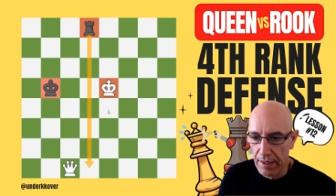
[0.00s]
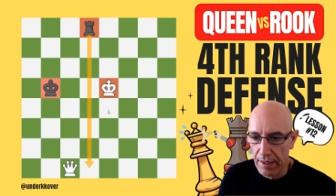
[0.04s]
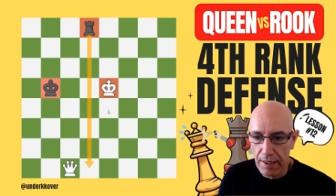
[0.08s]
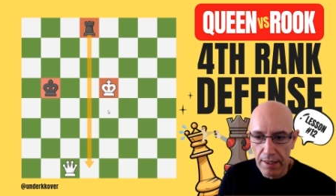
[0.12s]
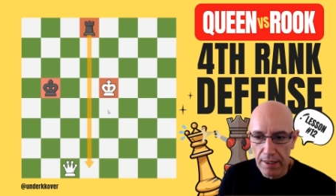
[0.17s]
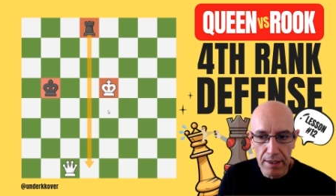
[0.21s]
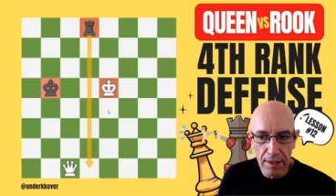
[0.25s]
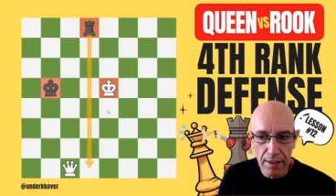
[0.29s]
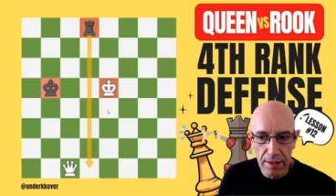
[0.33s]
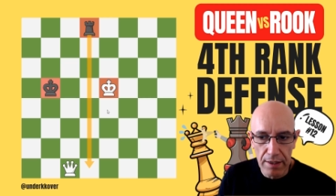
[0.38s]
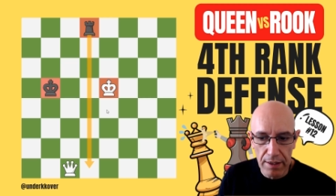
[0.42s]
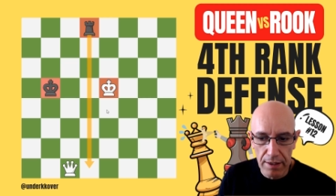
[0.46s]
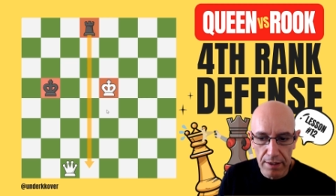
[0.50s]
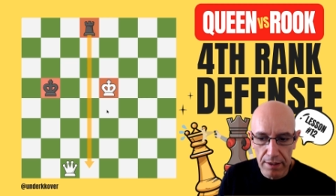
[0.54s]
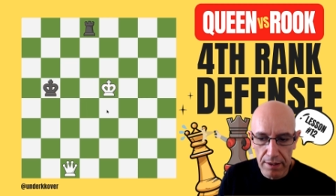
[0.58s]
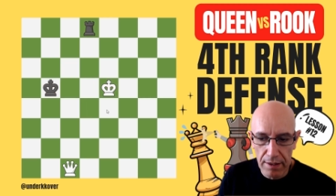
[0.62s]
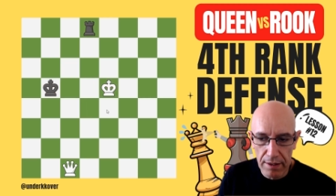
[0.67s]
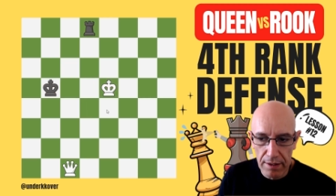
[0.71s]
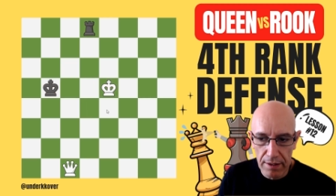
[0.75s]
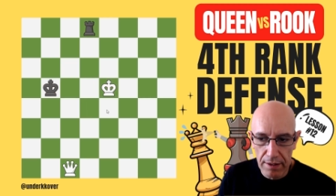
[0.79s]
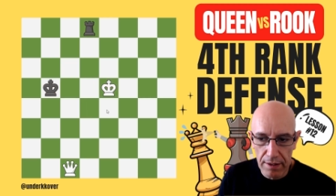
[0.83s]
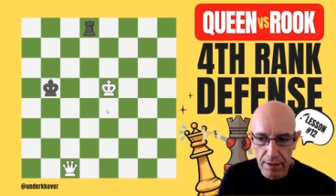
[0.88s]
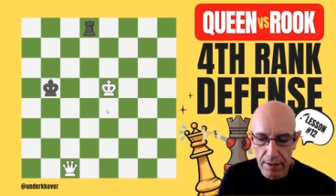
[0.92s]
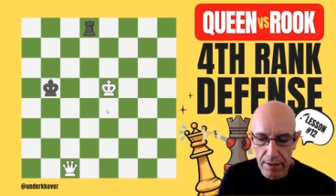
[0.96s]

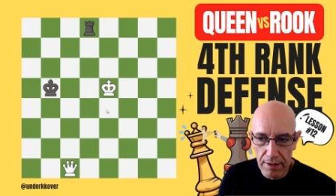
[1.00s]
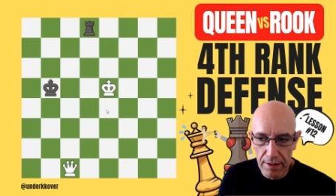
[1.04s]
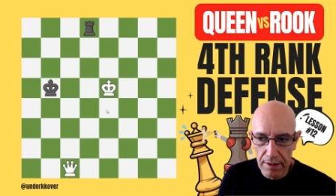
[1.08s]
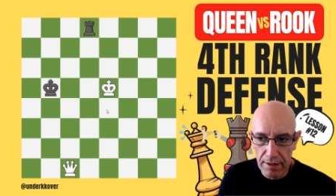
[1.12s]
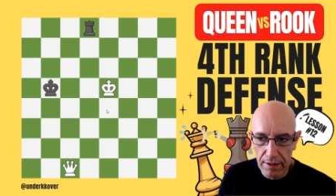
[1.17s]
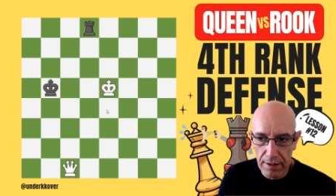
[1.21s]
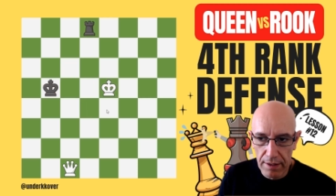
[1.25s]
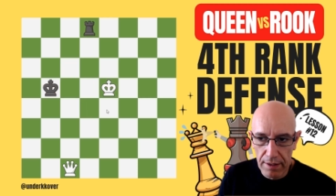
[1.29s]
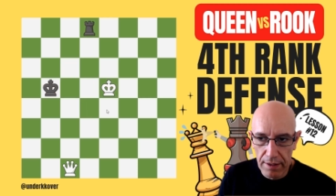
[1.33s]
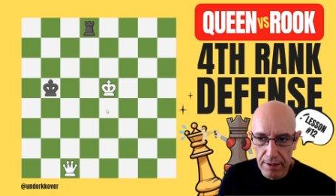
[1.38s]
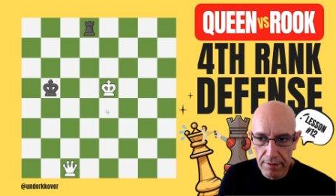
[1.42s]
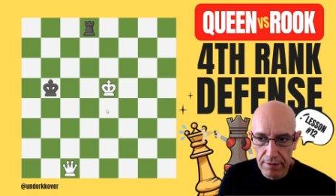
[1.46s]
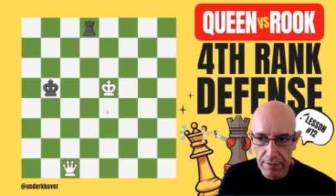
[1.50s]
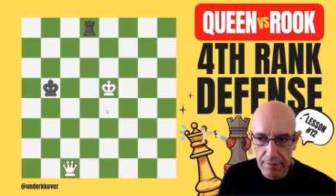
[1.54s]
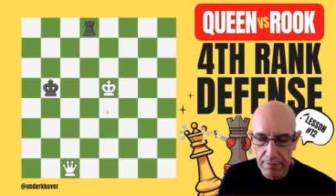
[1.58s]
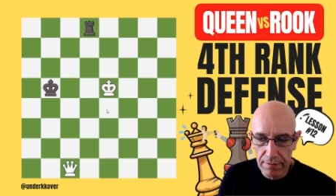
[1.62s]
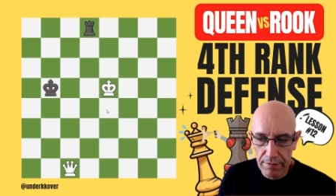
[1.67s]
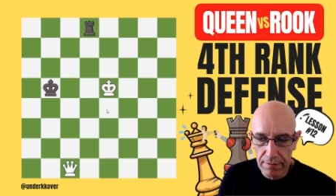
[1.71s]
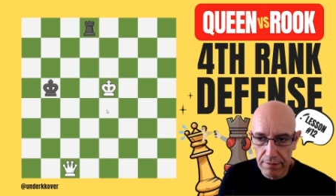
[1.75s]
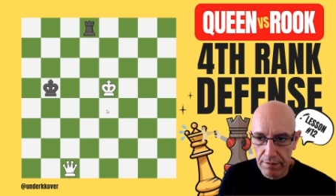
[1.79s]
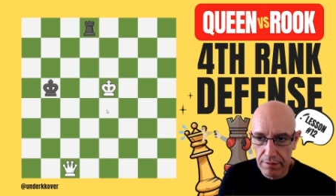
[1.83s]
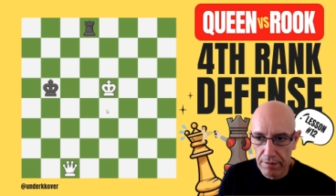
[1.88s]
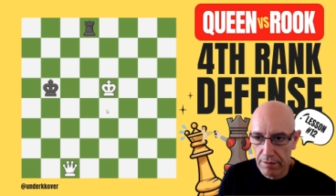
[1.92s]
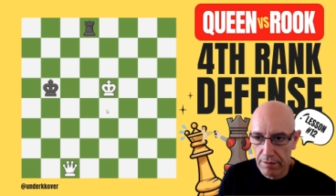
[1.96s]

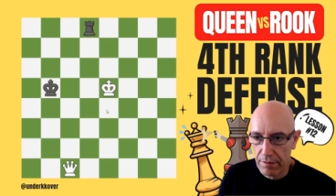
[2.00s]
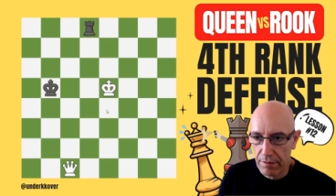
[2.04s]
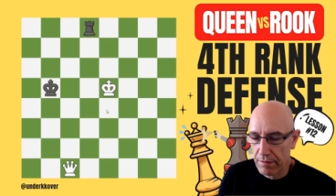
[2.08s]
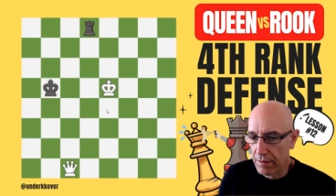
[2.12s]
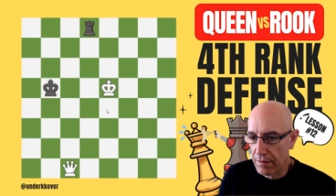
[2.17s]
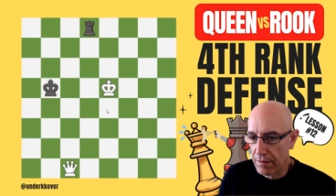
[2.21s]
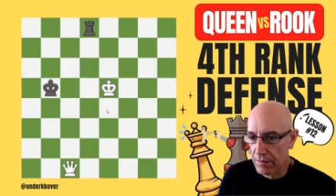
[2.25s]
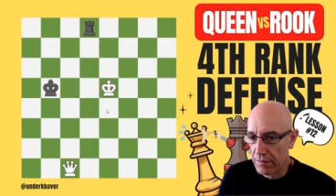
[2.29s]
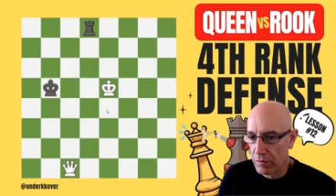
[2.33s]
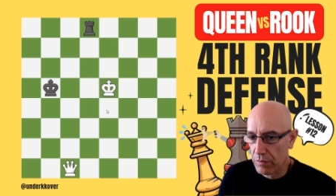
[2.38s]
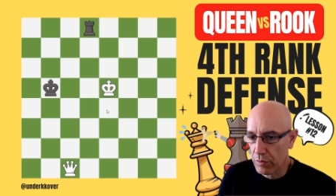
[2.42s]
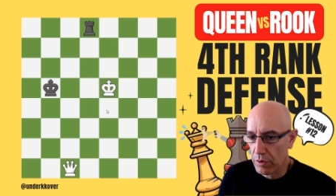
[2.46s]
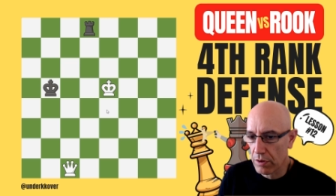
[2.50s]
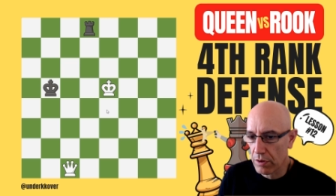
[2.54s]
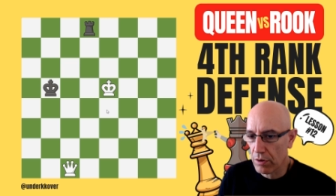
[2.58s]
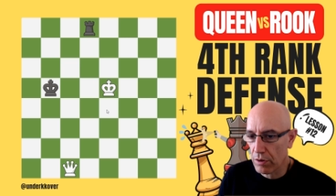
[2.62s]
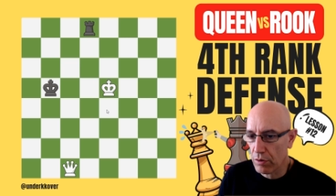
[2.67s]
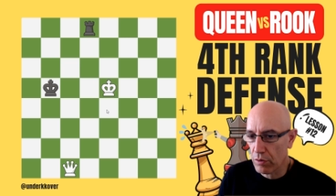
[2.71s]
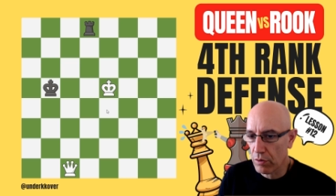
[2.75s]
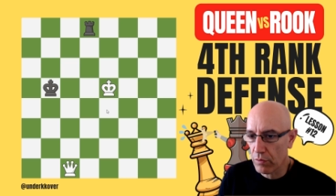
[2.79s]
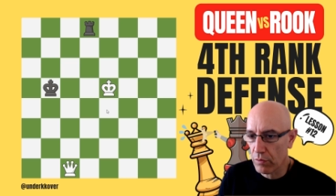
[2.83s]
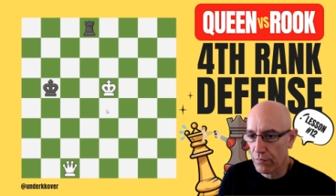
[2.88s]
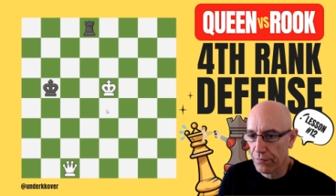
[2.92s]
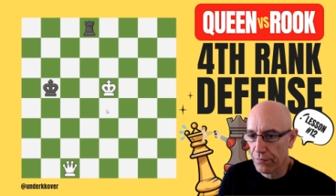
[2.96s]
And as we
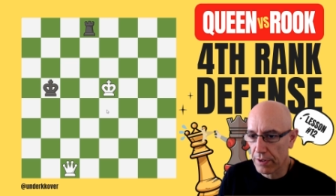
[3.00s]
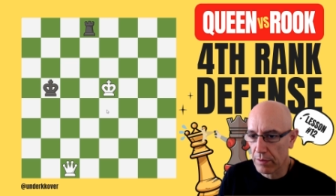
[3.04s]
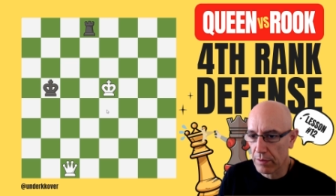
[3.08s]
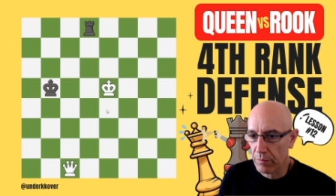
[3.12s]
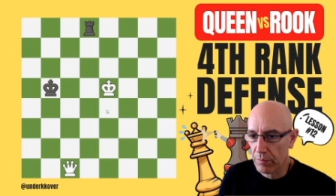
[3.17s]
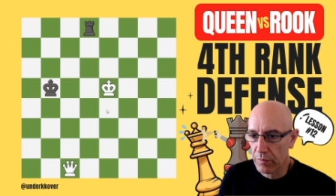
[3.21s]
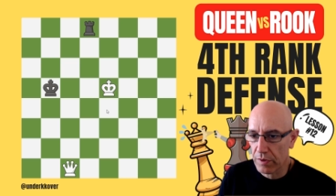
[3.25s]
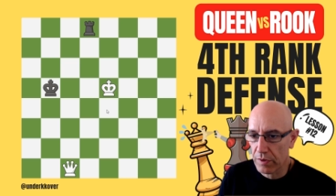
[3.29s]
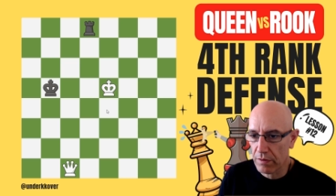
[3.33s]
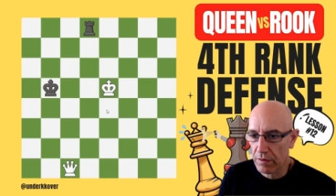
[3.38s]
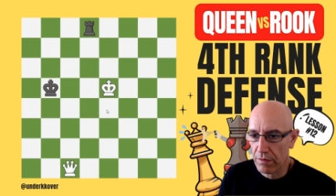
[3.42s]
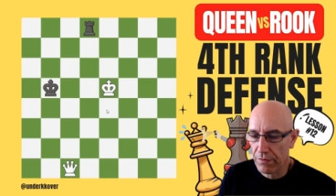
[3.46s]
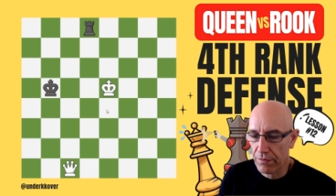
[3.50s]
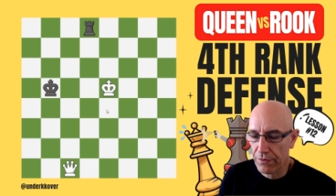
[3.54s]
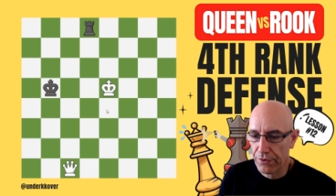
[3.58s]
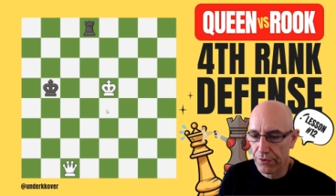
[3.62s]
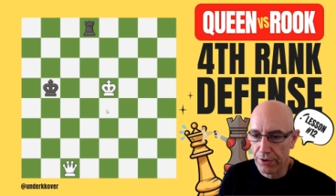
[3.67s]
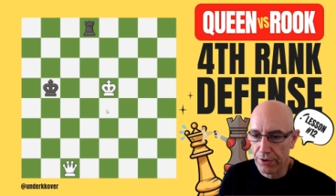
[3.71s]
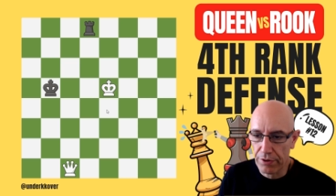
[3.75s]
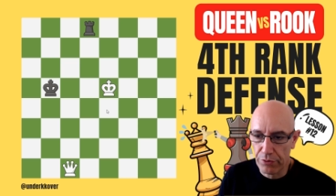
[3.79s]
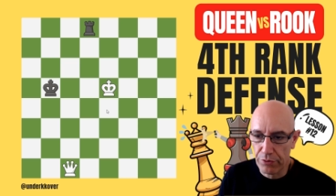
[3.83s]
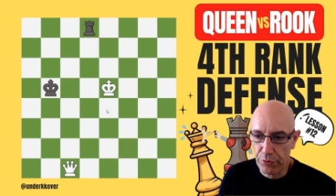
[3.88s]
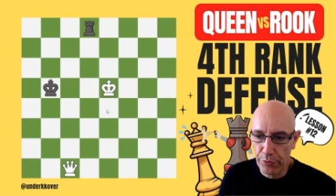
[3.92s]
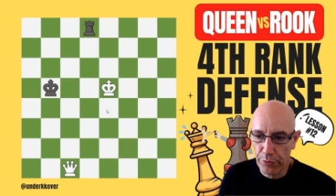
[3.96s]
know from the
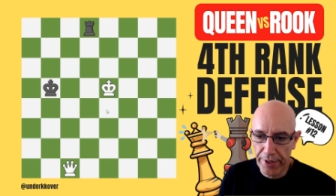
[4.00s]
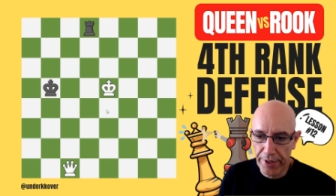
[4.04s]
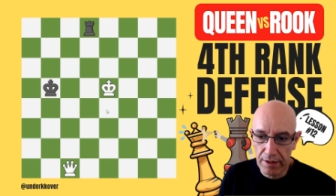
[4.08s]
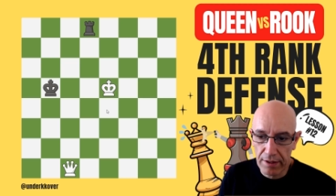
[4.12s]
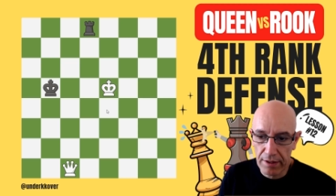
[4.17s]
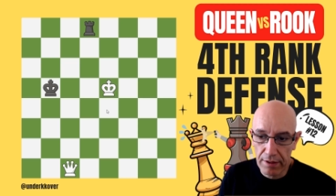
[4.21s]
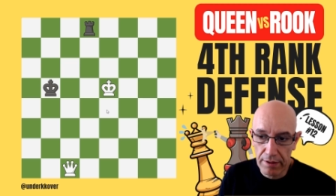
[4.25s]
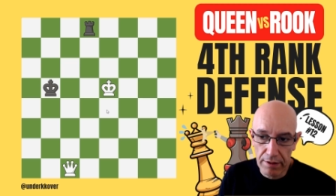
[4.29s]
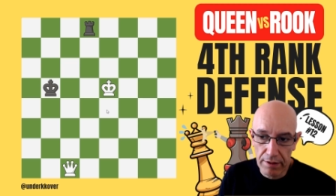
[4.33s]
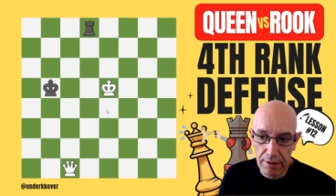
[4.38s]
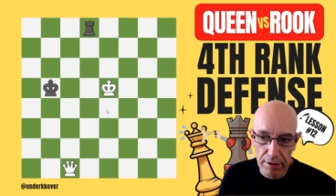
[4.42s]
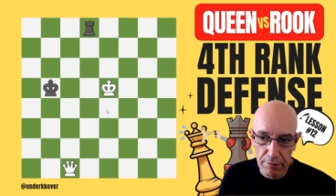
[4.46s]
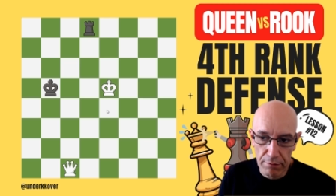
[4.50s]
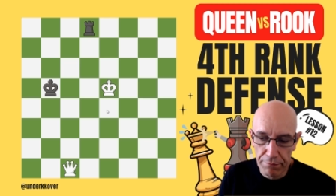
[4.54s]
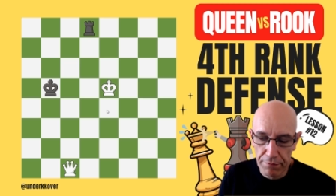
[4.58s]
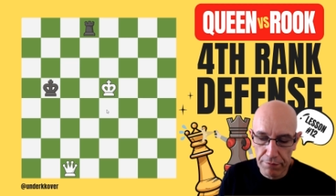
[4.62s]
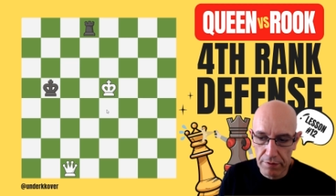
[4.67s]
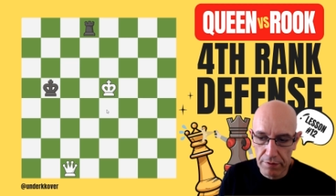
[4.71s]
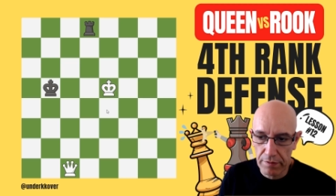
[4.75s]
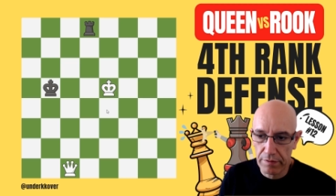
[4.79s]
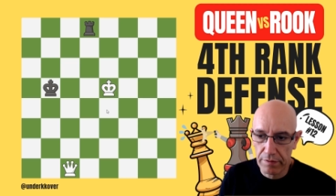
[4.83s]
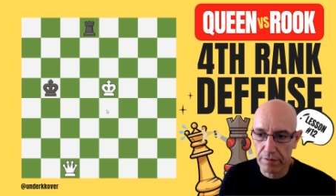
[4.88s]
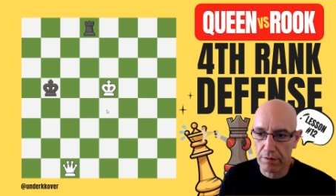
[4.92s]
third rank defense,